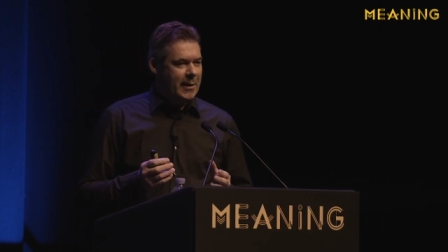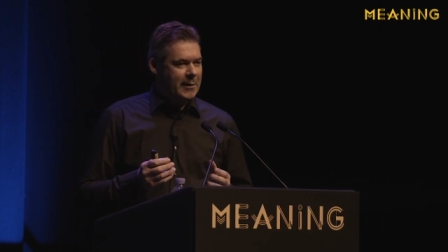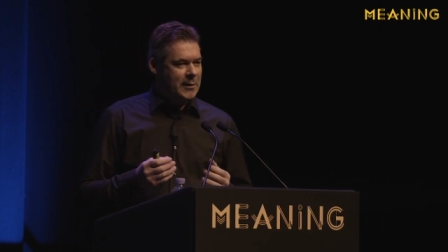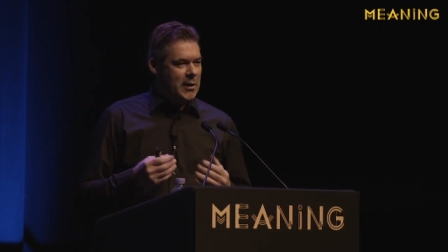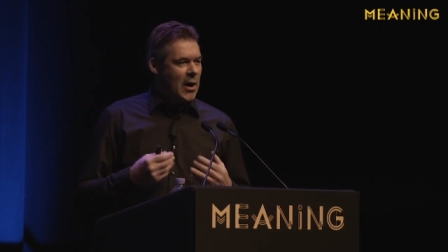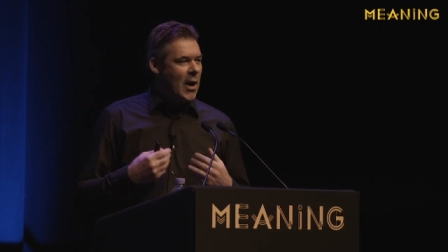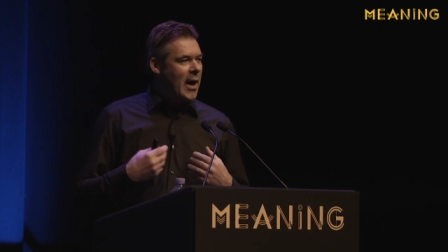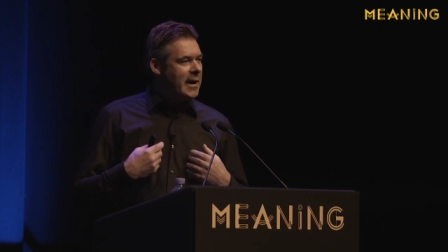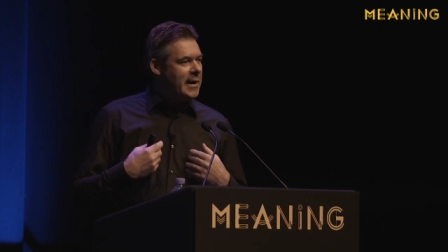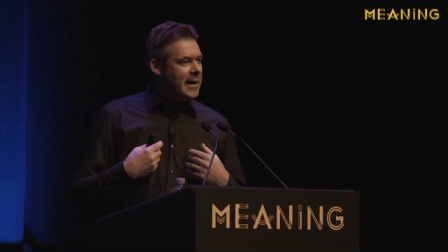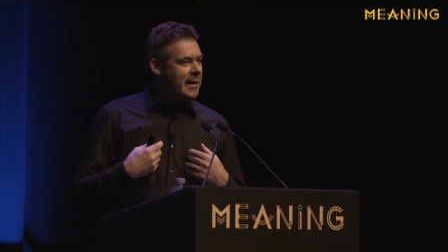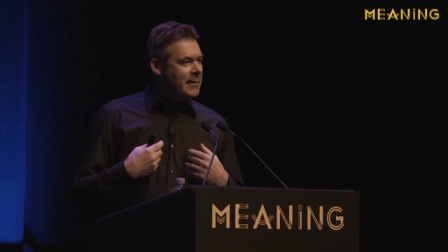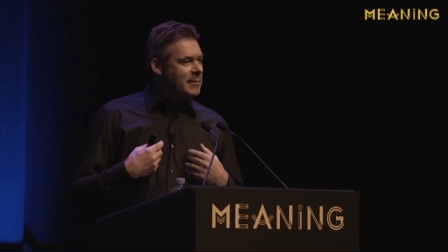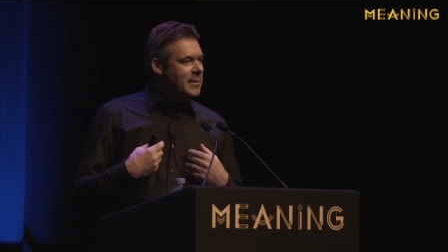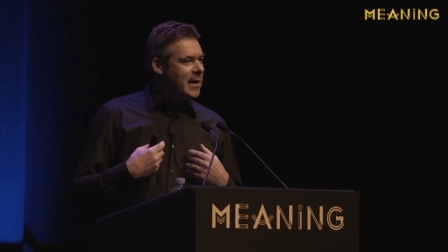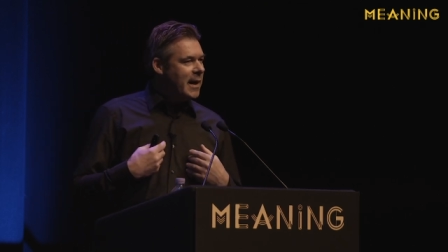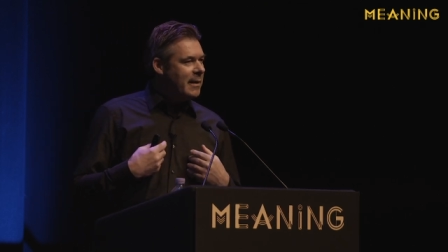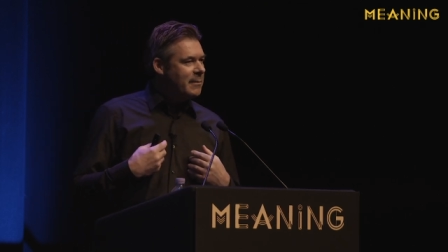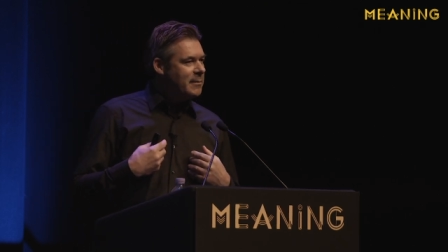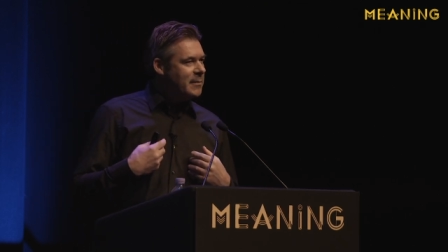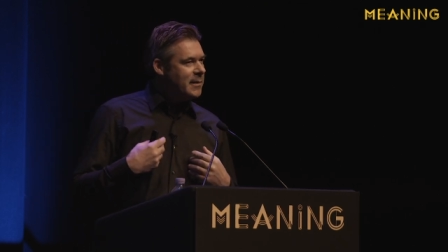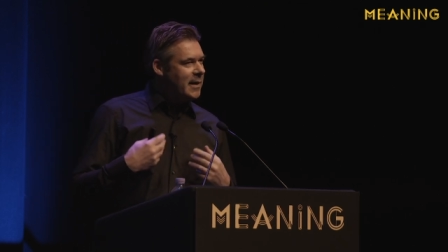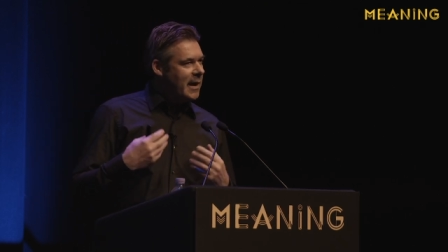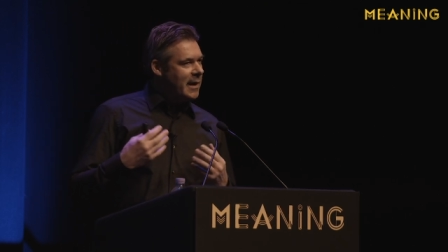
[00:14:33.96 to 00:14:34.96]
No, I,
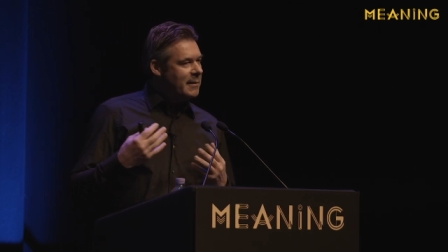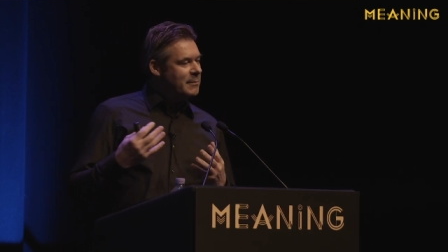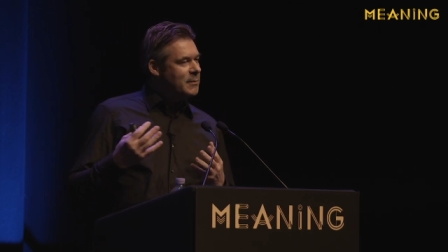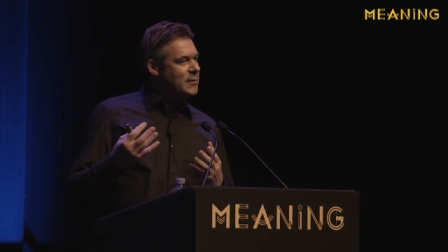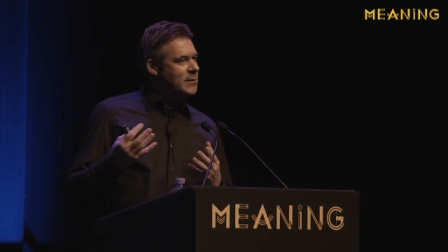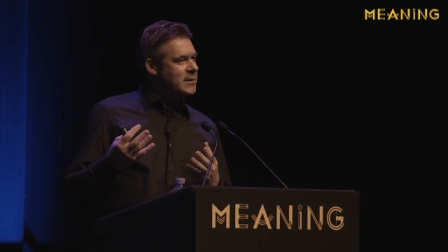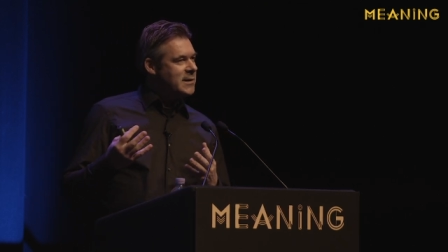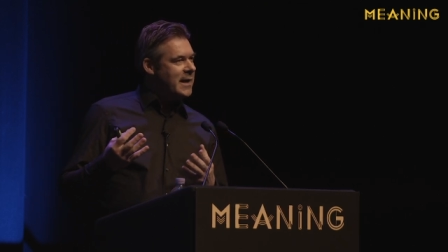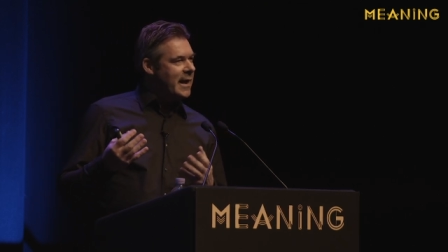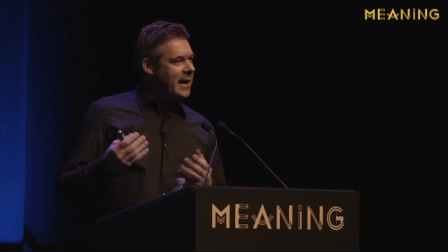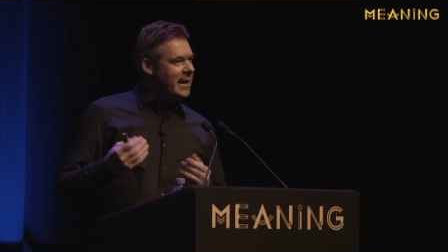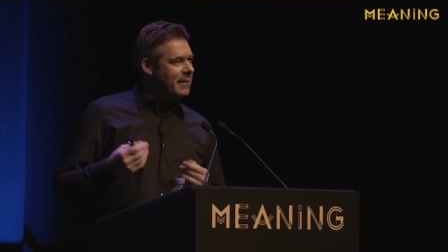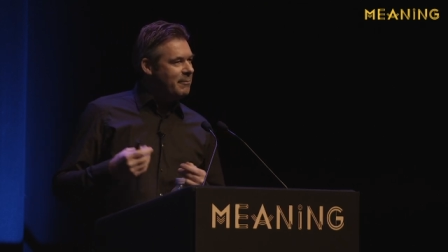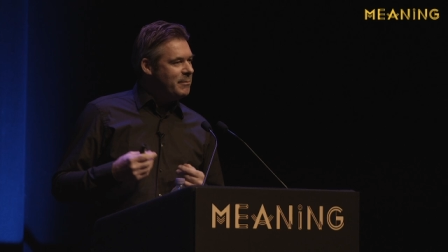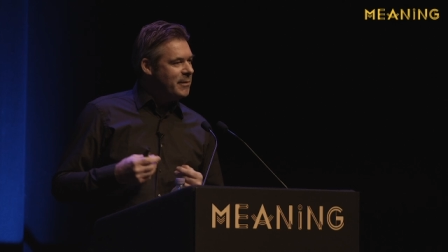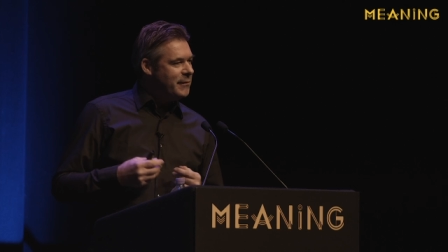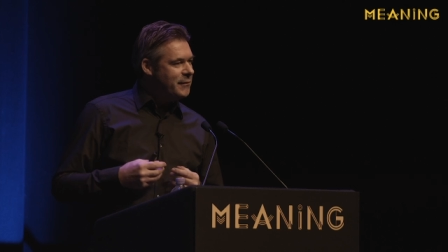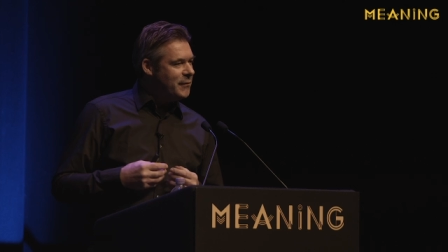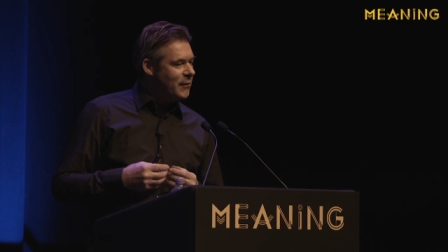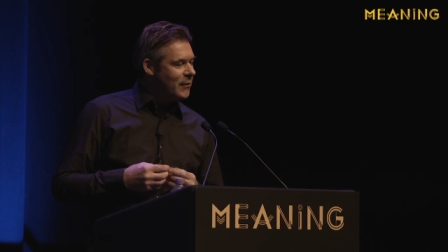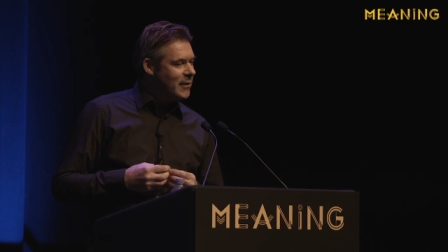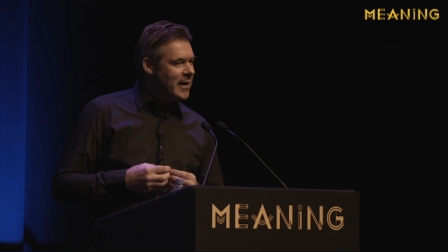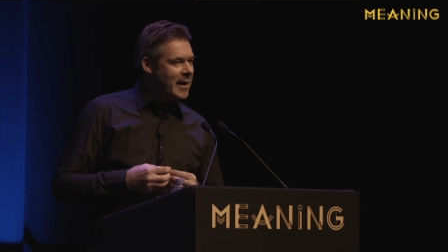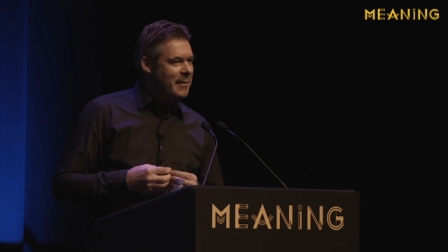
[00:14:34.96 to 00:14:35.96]
I, I would say
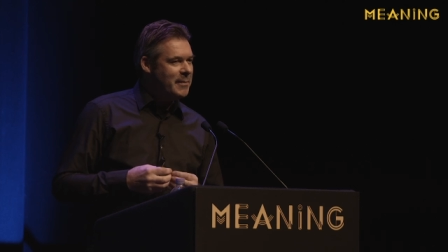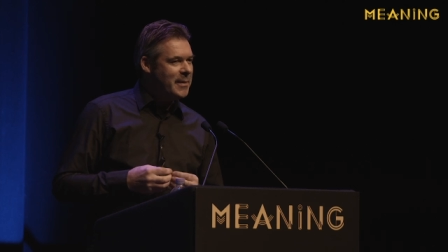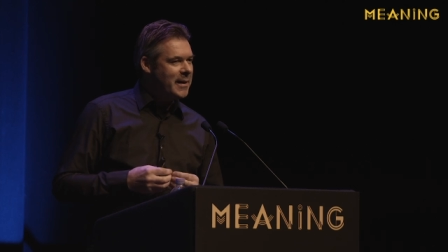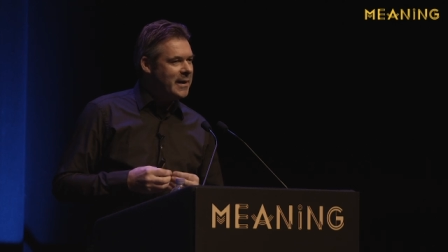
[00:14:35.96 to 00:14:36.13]
before I